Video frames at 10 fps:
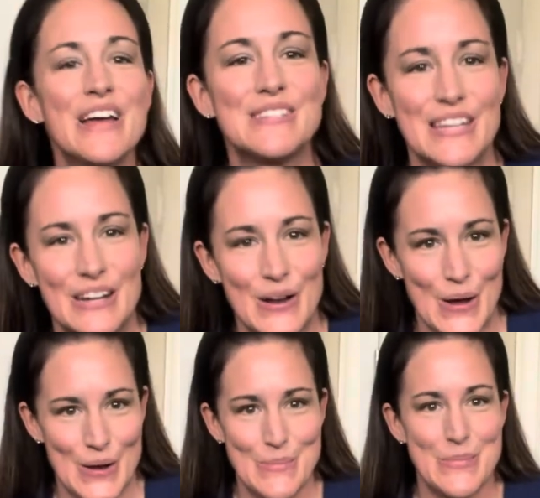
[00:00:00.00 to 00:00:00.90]
seated
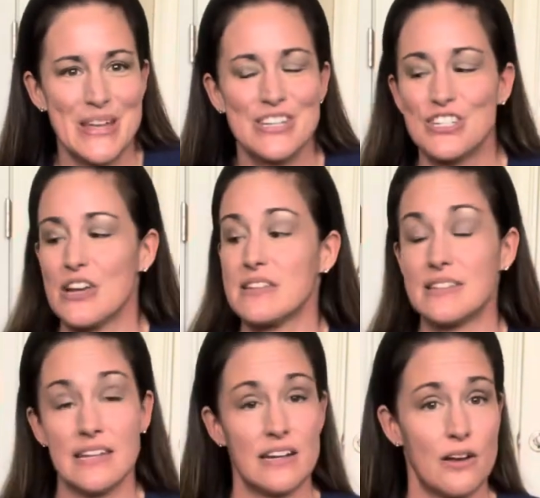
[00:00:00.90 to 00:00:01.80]
on a bench,
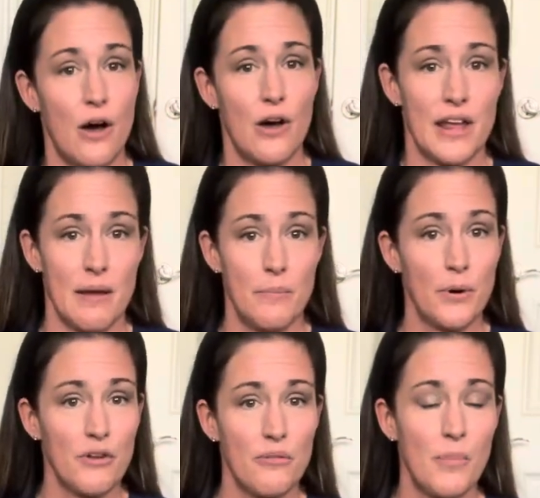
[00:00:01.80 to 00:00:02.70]
seated on a
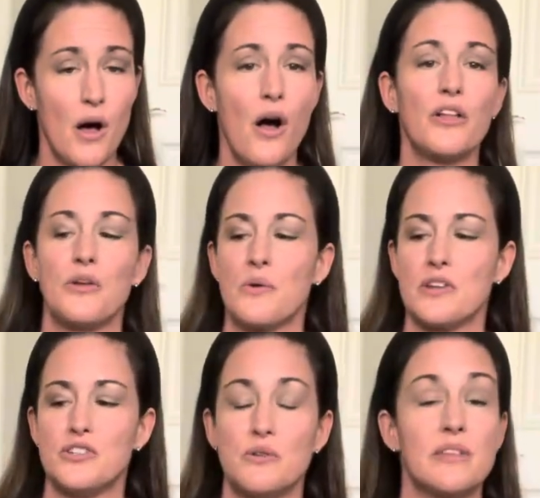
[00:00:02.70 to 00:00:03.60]
birth ball. You
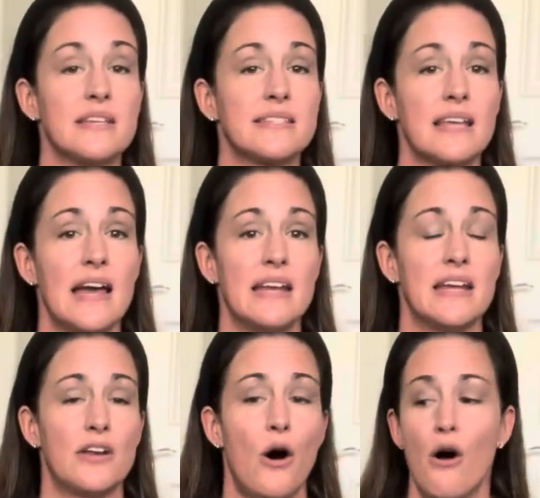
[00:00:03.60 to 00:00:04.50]
can do this in
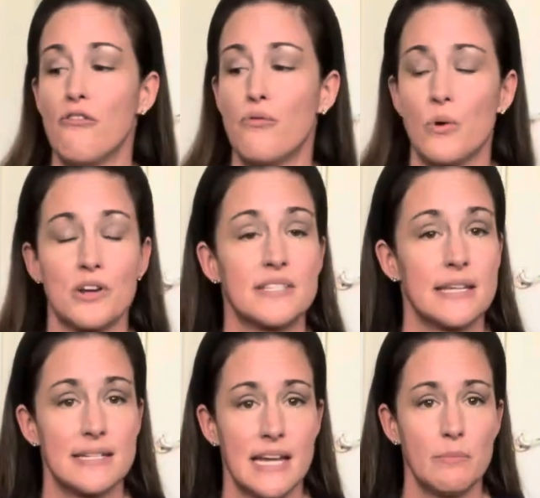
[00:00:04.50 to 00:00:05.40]
an all fours
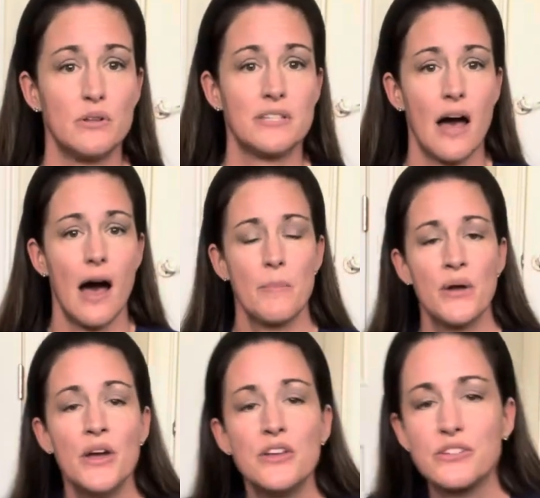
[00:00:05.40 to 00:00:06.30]
tabletop.
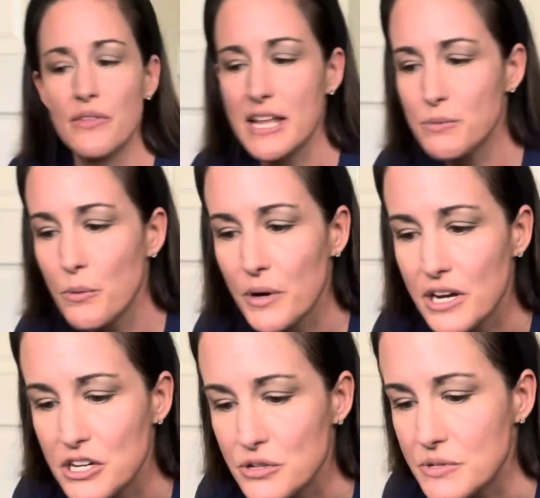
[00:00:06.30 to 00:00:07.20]
So that's what we're
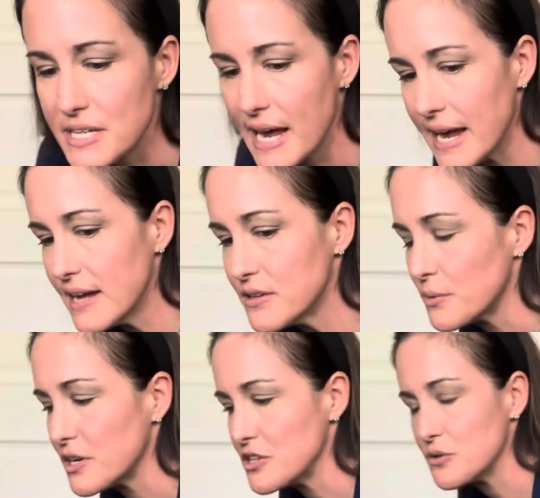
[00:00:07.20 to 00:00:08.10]
going to do today, is
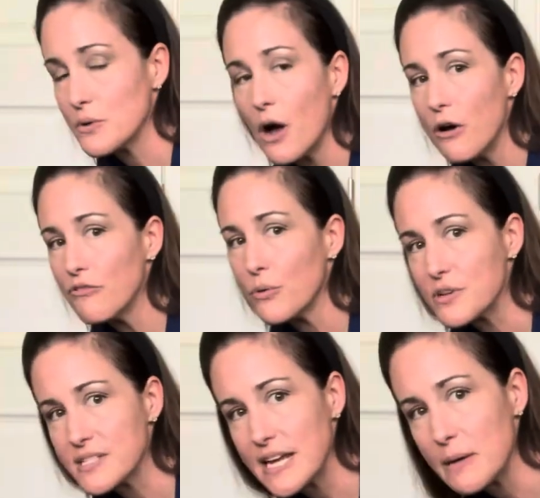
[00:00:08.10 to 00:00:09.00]
we're going to do an all
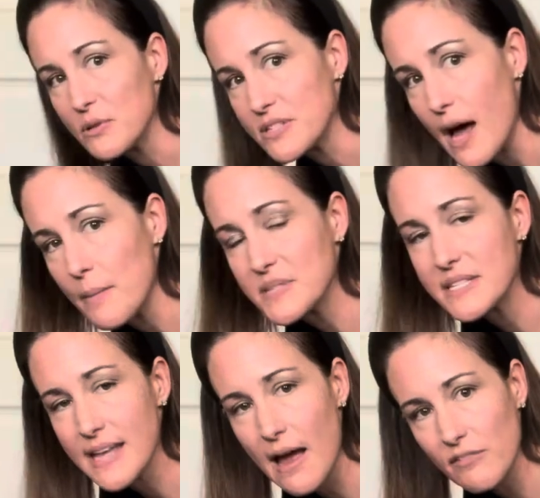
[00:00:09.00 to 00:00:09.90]
fours tabletop,
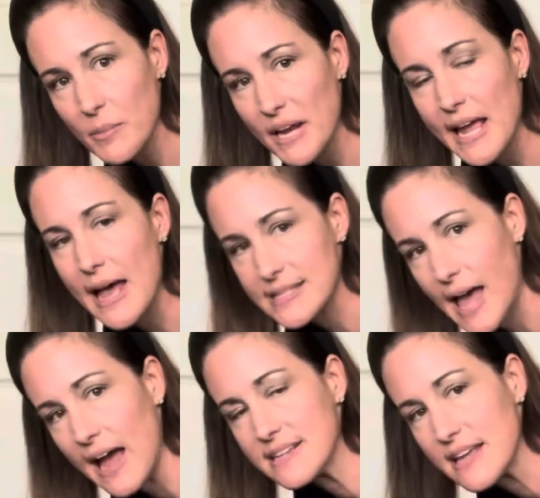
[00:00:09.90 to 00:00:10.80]
since everybody has
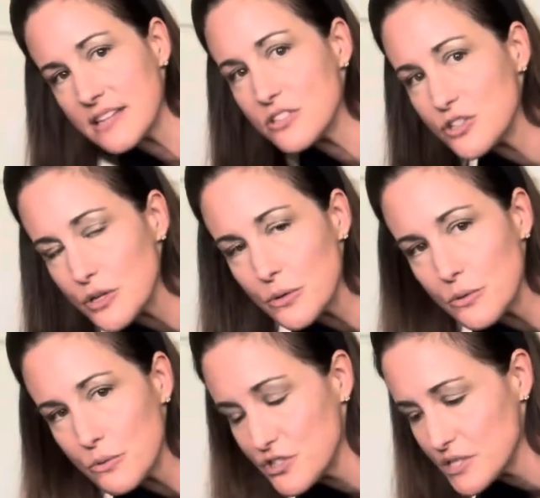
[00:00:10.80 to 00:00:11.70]
access
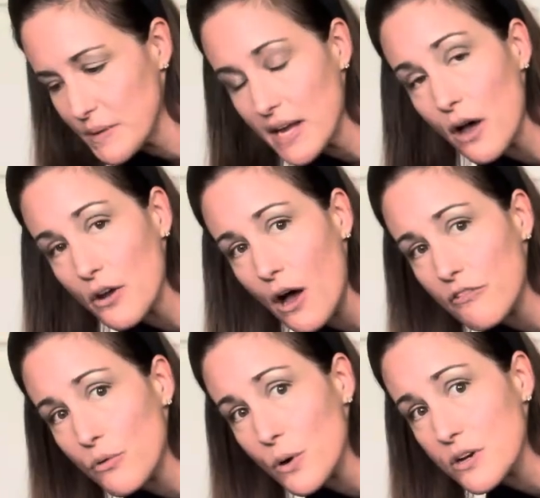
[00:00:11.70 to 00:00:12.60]
to just being on
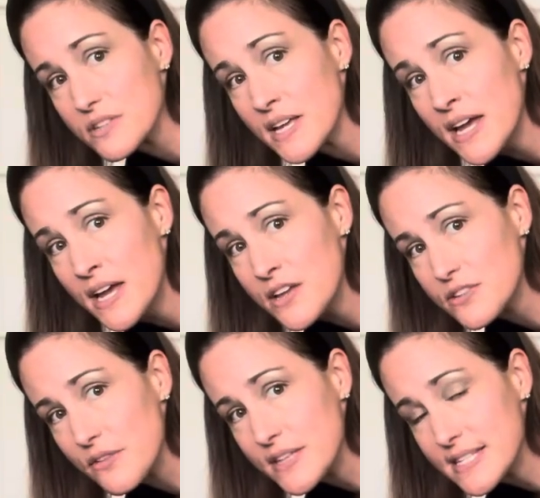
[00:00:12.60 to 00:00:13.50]
all fours.
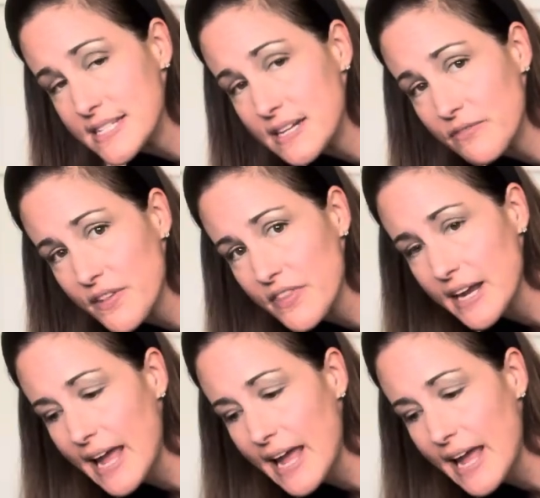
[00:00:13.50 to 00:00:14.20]
So this is different than a